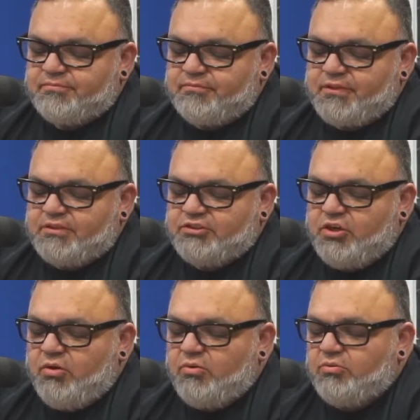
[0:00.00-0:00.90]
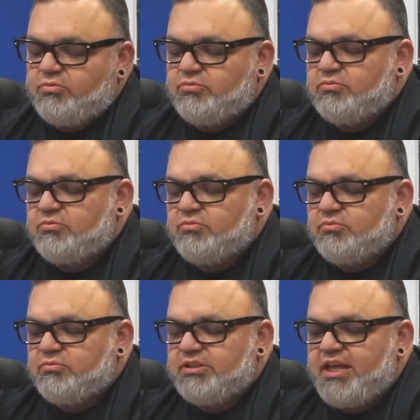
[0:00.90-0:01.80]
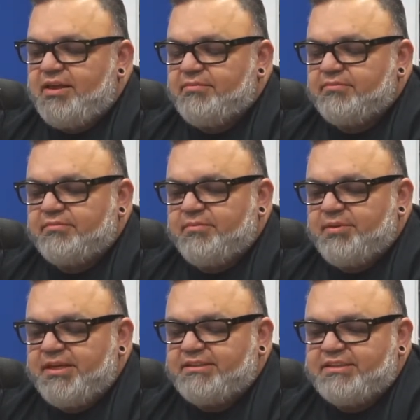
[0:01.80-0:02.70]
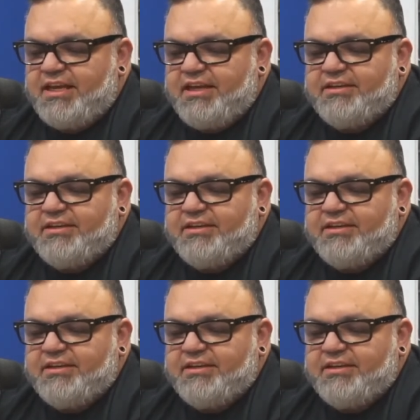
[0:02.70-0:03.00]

so with that being said,